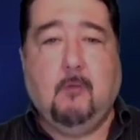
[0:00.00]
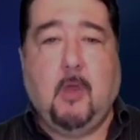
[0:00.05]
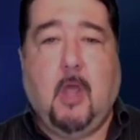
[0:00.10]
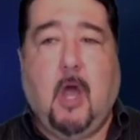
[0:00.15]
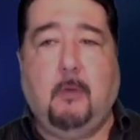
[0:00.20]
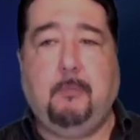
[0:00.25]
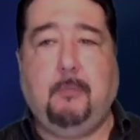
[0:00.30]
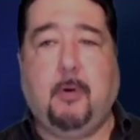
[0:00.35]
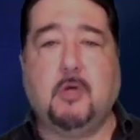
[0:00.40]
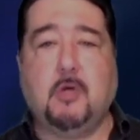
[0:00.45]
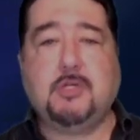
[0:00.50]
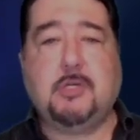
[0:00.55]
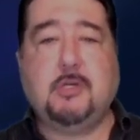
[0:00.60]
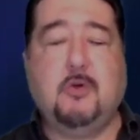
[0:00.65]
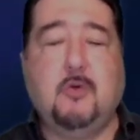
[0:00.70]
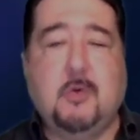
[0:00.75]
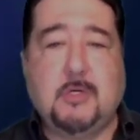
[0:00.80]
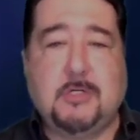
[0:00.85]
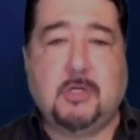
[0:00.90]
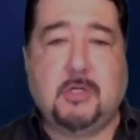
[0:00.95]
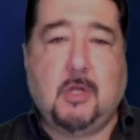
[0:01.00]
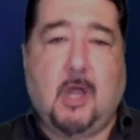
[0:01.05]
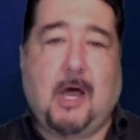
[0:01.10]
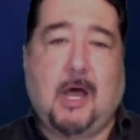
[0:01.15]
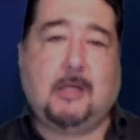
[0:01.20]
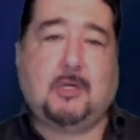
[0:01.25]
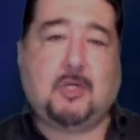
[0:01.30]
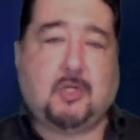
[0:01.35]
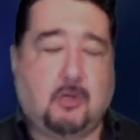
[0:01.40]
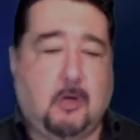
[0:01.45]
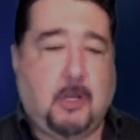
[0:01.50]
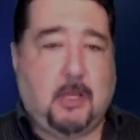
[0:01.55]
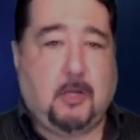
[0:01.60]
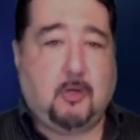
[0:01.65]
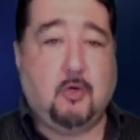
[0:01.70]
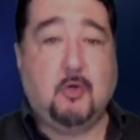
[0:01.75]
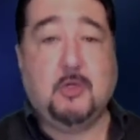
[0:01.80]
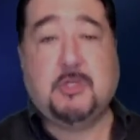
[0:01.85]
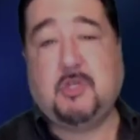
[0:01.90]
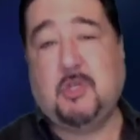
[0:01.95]
A person who is not trained,
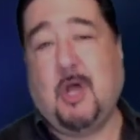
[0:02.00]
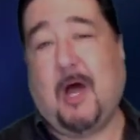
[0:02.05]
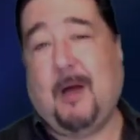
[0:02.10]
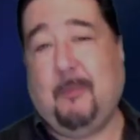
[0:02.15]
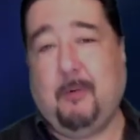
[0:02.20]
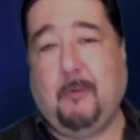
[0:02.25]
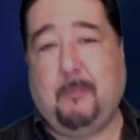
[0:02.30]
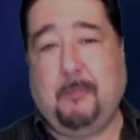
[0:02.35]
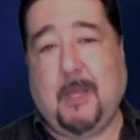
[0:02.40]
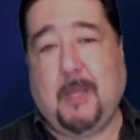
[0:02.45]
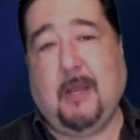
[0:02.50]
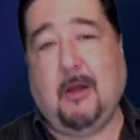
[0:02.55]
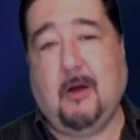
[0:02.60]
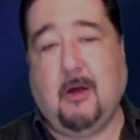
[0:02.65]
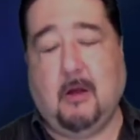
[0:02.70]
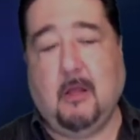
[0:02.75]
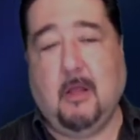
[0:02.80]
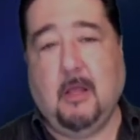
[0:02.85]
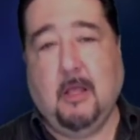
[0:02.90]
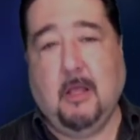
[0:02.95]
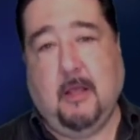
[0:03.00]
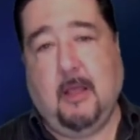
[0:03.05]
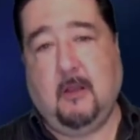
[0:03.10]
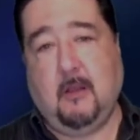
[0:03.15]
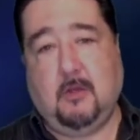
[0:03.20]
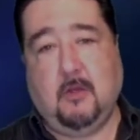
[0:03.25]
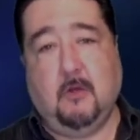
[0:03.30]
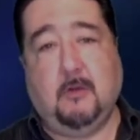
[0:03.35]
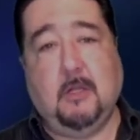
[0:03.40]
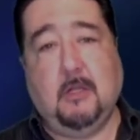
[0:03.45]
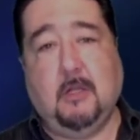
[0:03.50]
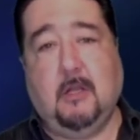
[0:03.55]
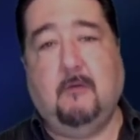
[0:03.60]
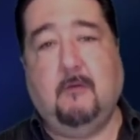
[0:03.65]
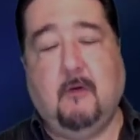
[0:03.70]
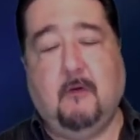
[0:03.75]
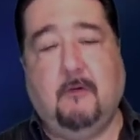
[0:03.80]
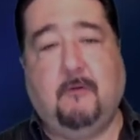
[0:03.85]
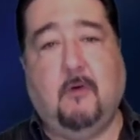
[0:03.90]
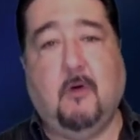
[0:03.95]
who is not prepared and to
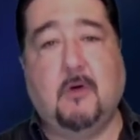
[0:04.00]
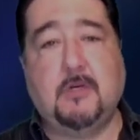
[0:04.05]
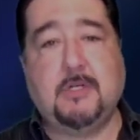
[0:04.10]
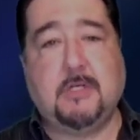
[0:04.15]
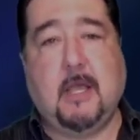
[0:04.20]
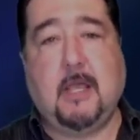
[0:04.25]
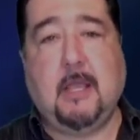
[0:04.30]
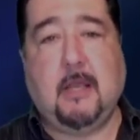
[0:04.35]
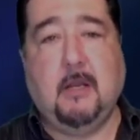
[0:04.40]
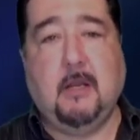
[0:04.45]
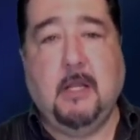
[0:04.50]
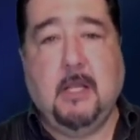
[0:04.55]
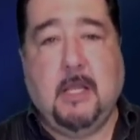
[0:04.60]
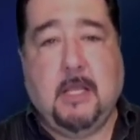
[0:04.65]
deliver first aid,